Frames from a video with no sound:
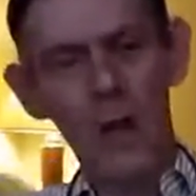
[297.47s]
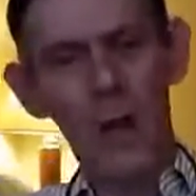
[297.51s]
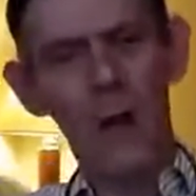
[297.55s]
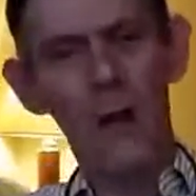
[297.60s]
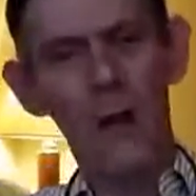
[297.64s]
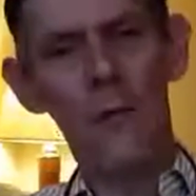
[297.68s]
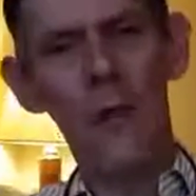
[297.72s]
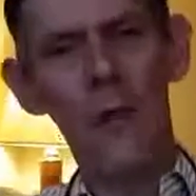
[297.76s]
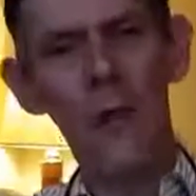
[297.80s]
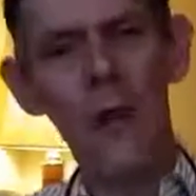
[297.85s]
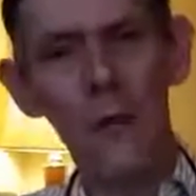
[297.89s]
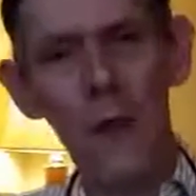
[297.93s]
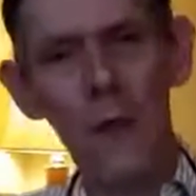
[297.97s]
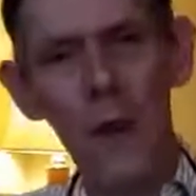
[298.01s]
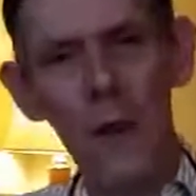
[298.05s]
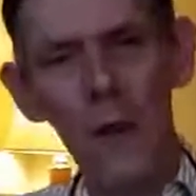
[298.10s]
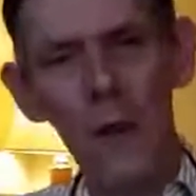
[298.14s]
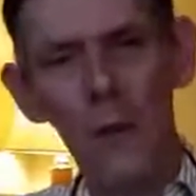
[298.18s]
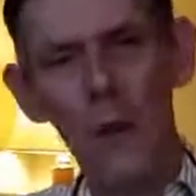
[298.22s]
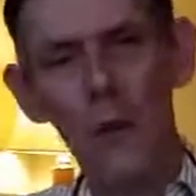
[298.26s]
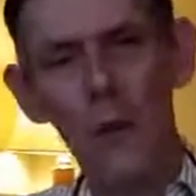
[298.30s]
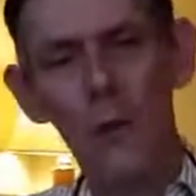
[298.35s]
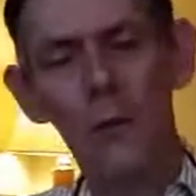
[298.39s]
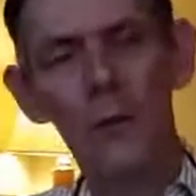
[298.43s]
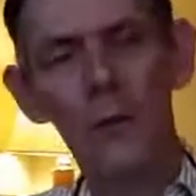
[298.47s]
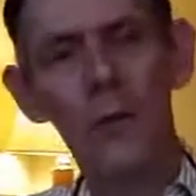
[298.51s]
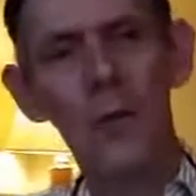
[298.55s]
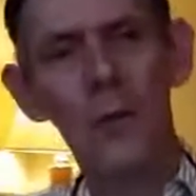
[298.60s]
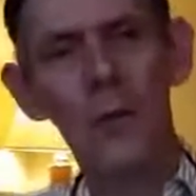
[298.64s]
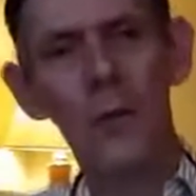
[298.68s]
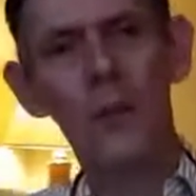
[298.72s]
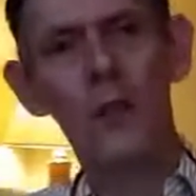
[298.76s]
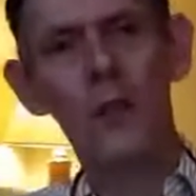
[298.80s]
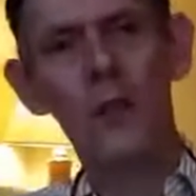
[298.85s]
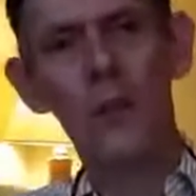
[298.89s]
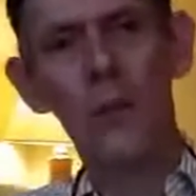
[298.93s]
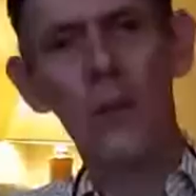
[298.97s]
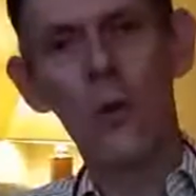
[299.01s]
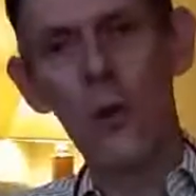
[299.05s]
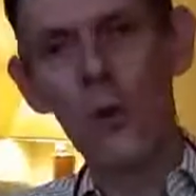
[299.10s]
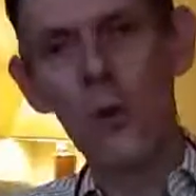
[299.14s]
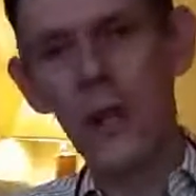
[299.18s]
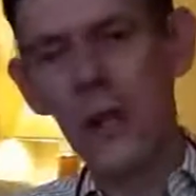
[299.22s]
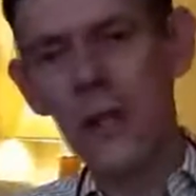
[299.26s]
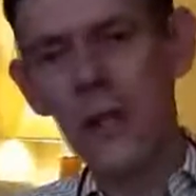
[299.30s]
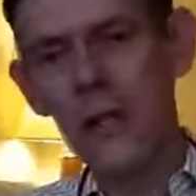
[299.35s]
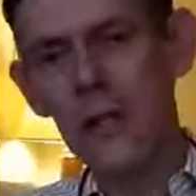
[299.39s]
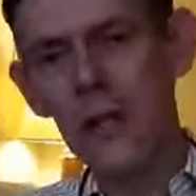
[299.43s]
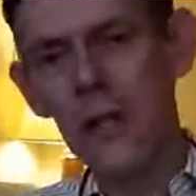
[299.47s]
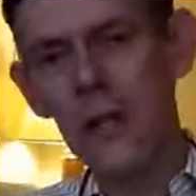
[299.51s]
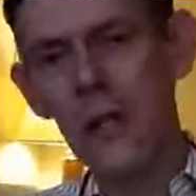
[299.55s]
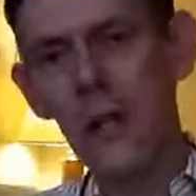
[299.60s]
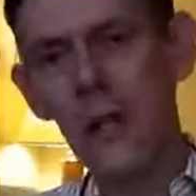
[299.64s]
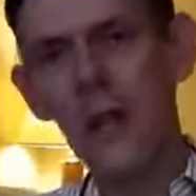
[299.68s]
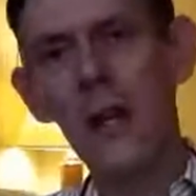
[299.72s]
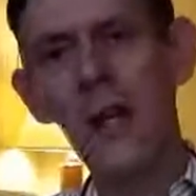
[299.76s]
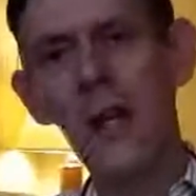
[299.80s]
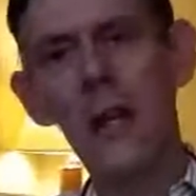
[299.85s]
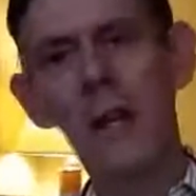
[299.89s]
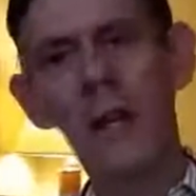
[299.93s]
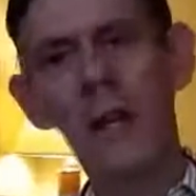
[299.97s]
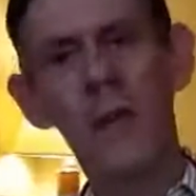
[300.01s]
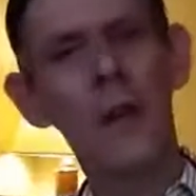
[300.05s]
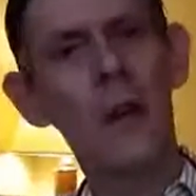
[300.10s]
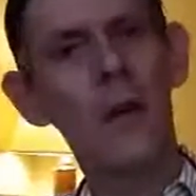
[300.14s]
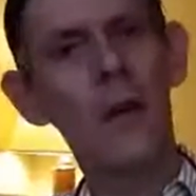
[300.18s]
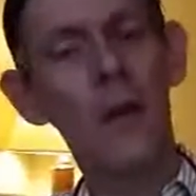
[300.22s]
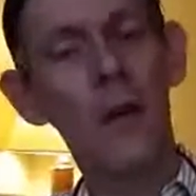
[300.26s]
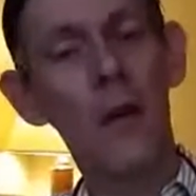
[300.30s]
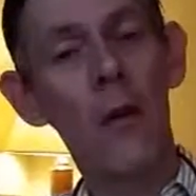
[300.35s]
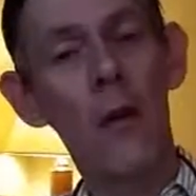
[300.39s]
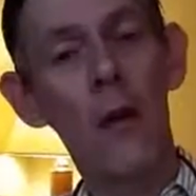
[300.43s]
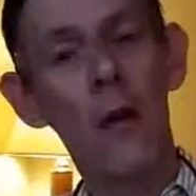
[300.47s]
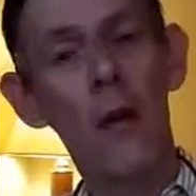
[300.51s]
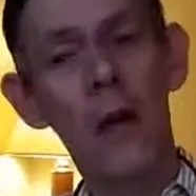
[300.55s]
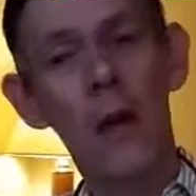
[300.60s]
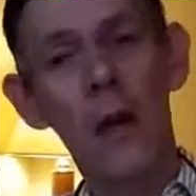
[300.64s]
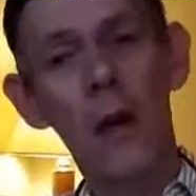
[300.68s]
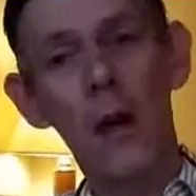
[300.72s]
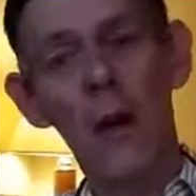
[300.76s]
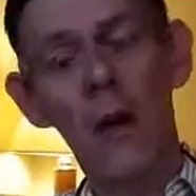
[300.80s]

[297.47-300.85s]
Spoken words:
A friend of mine told me the story, and he said that he lived in a very